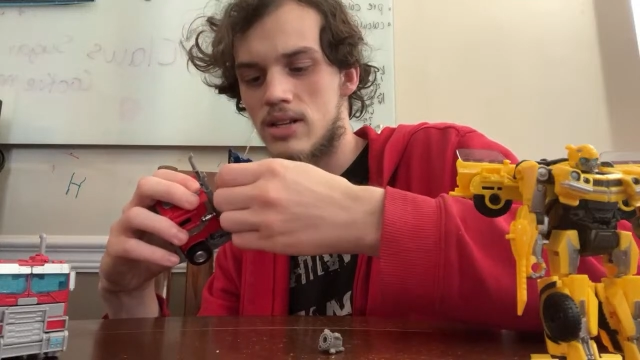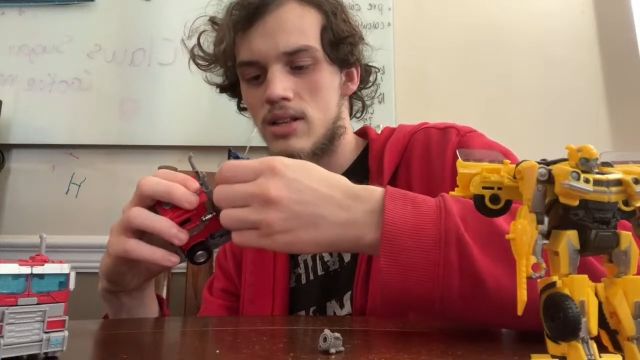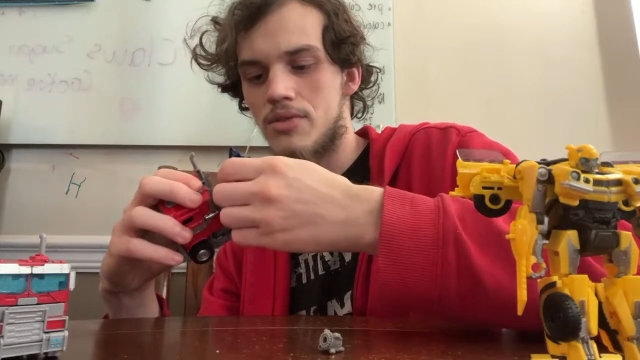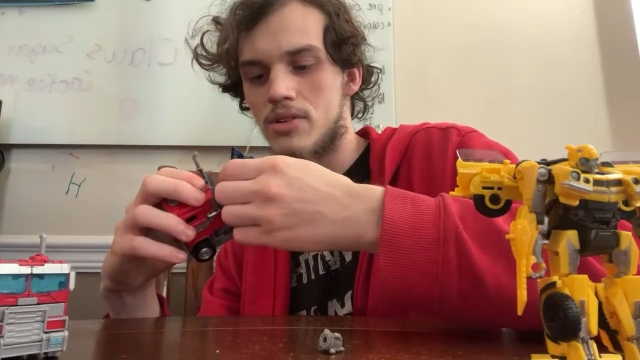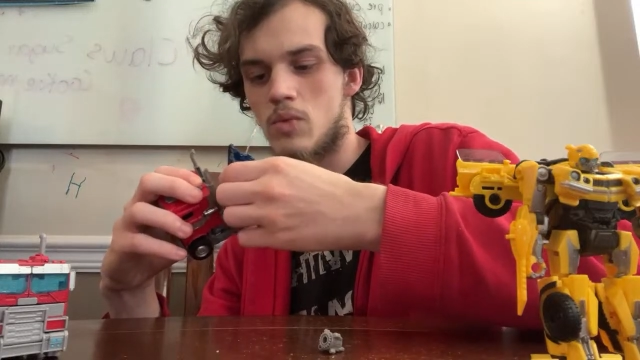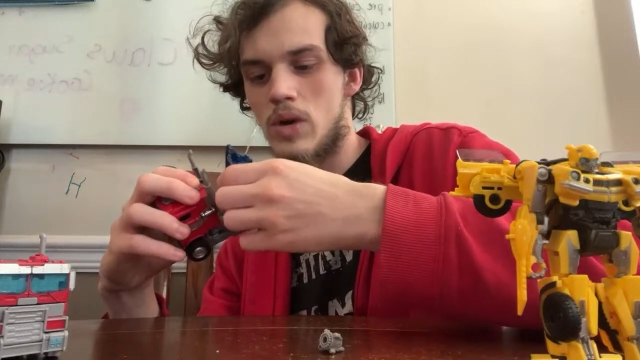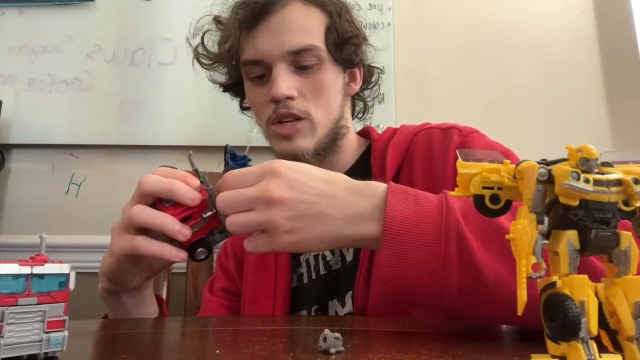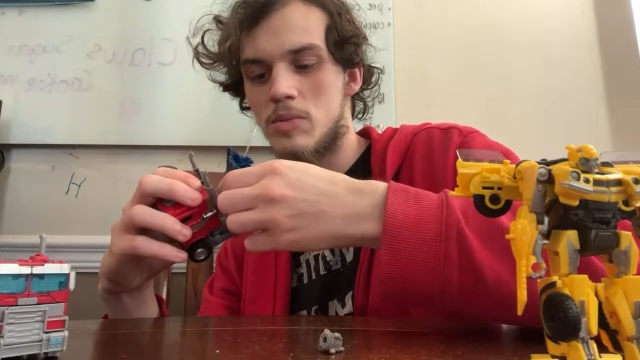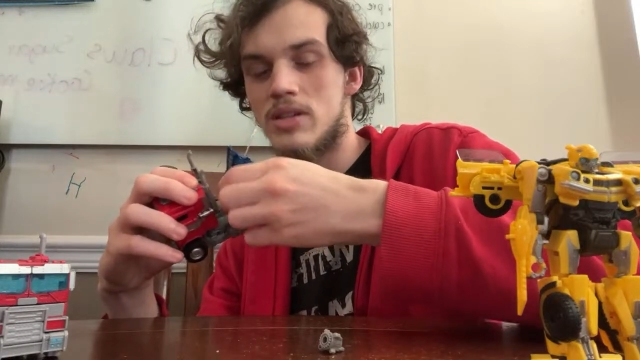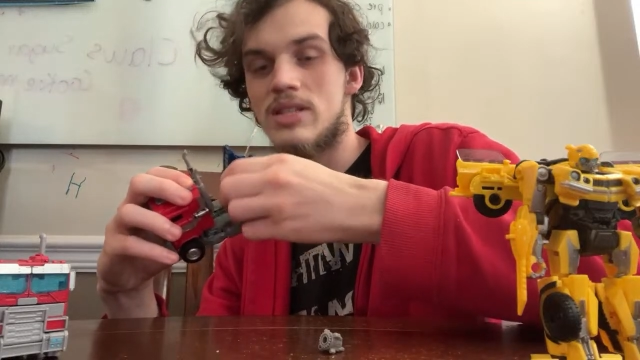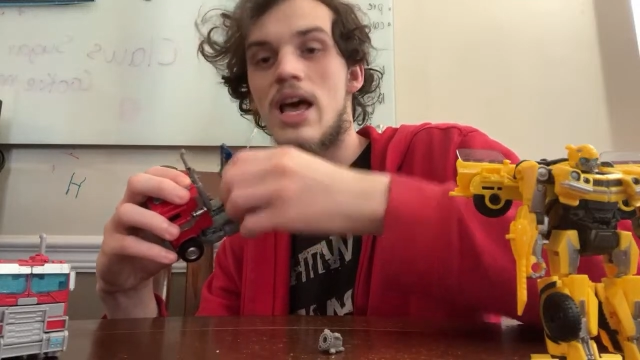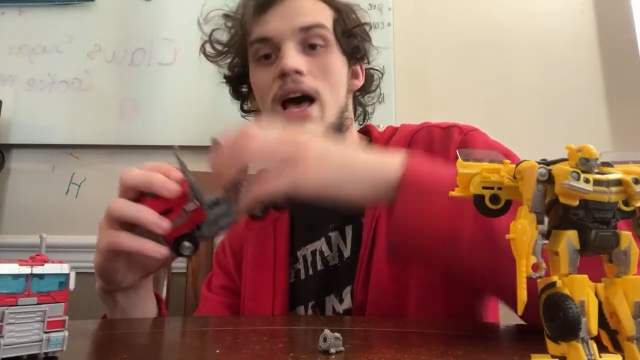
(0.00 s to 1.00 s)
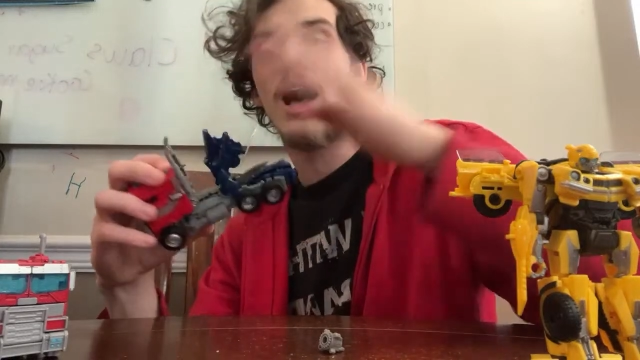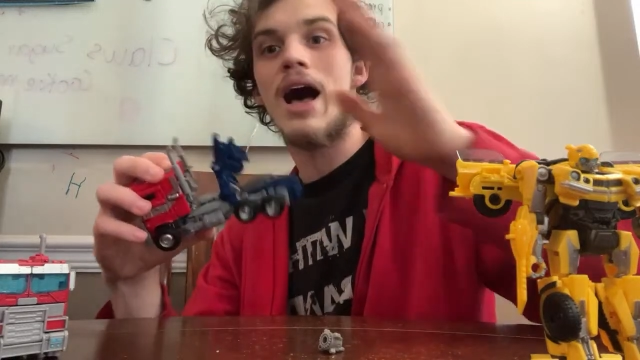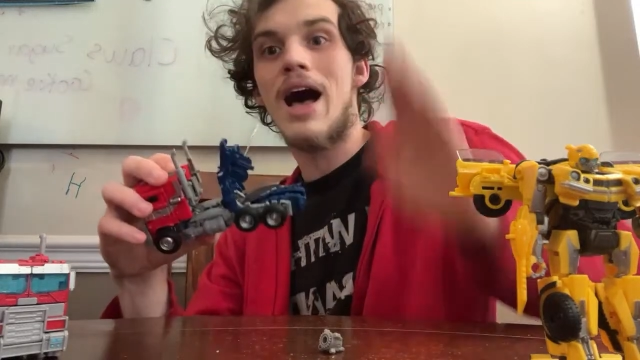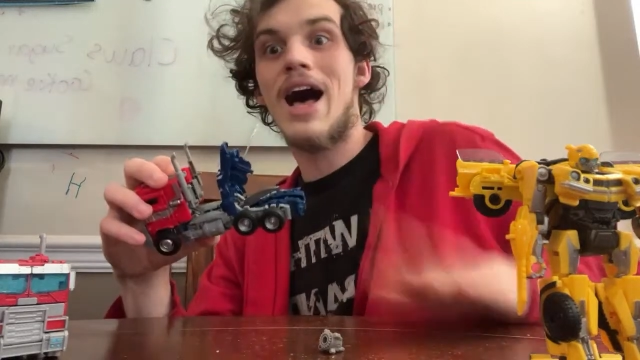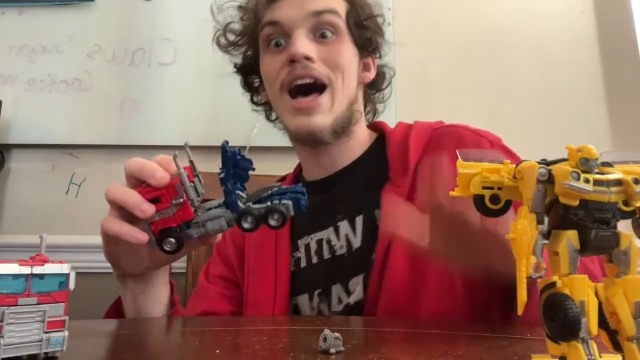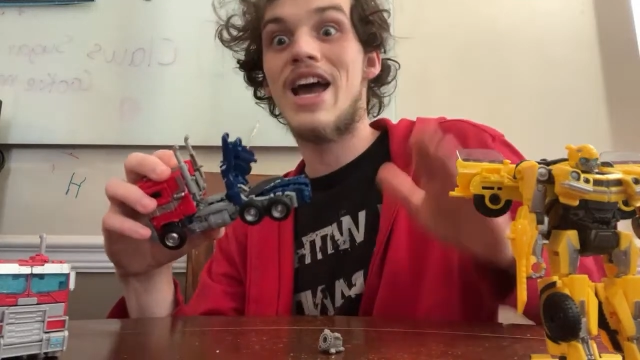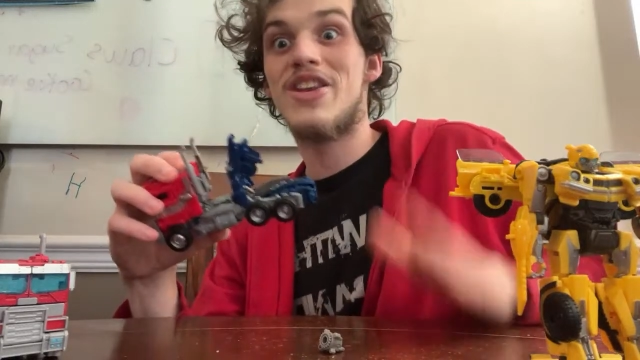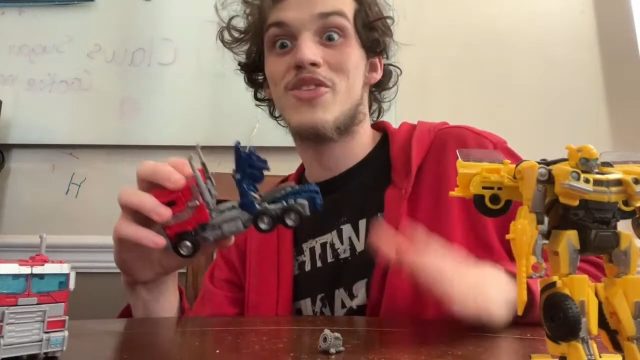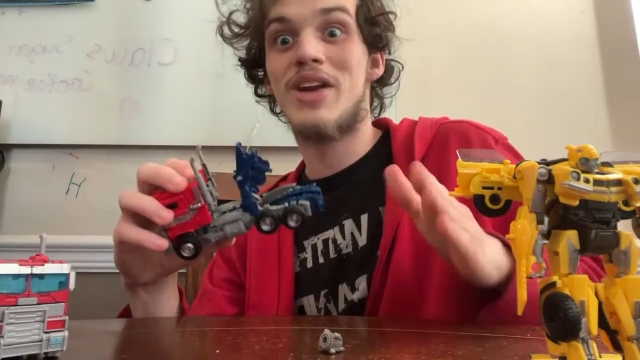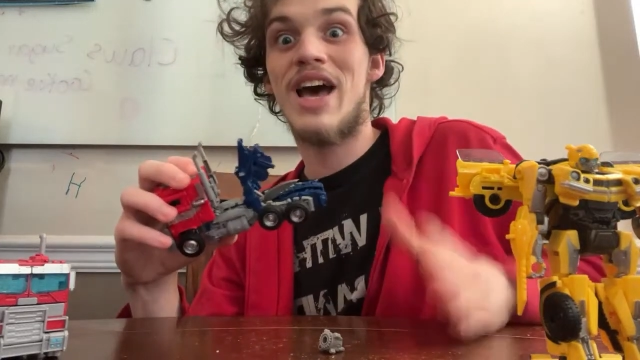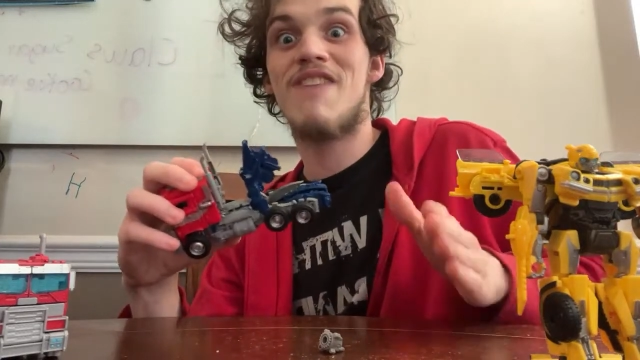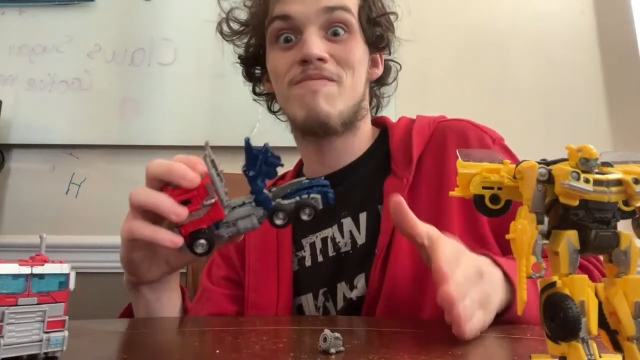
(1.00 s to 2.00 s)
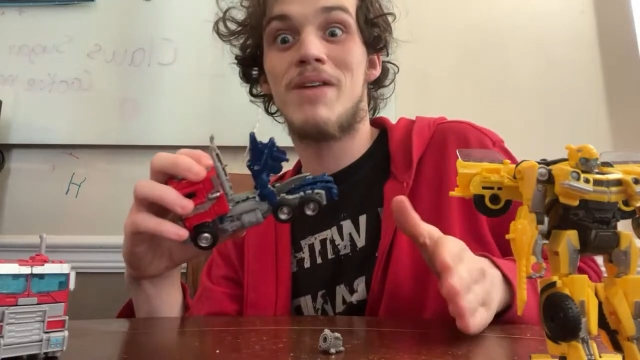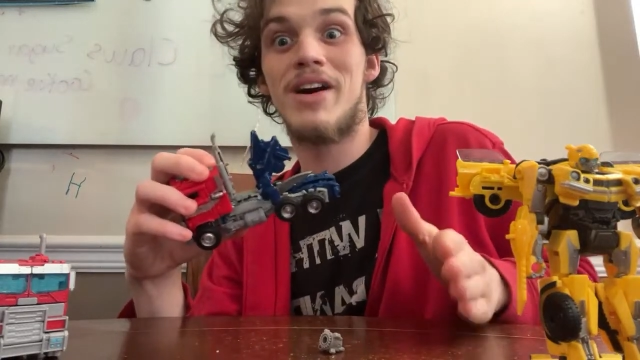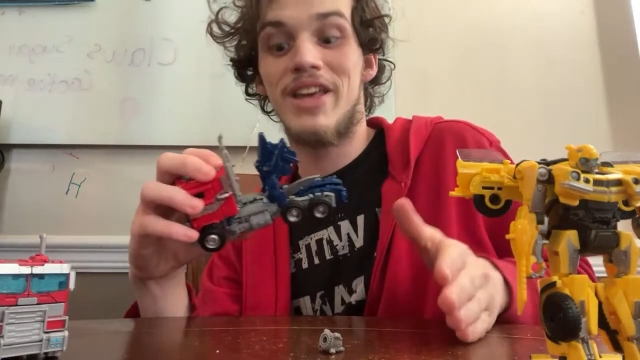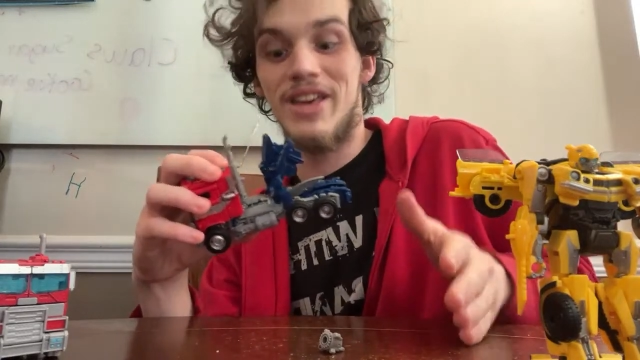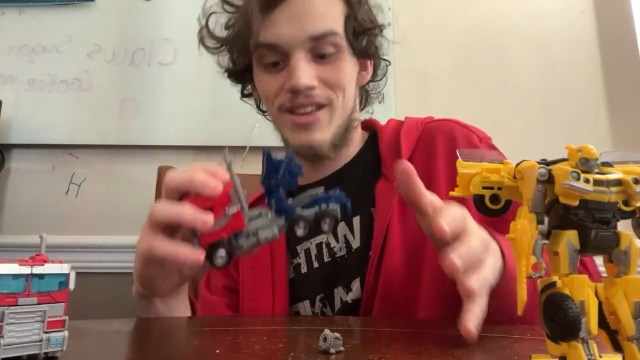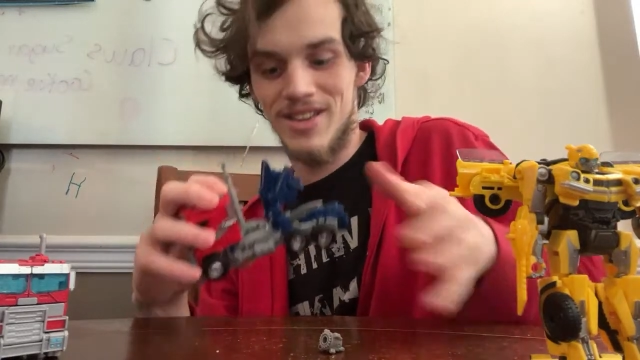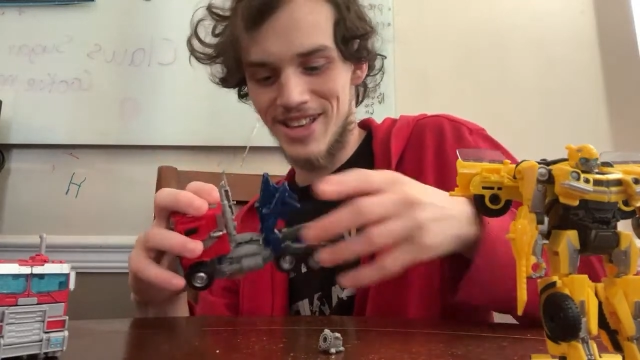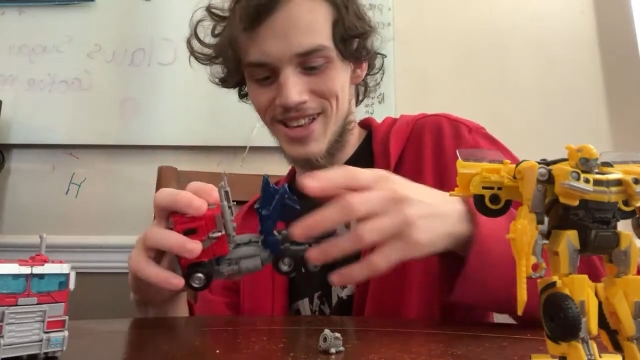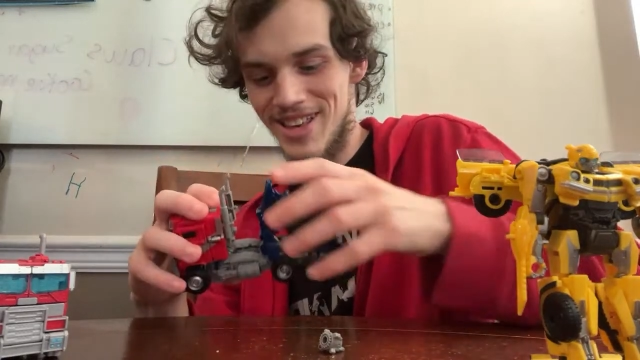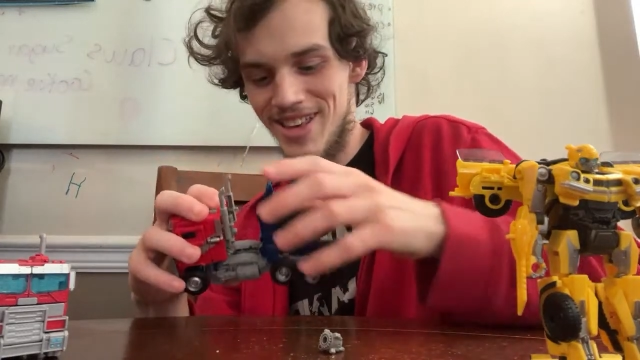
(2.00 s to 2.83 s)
And the reason why is because I don't have money.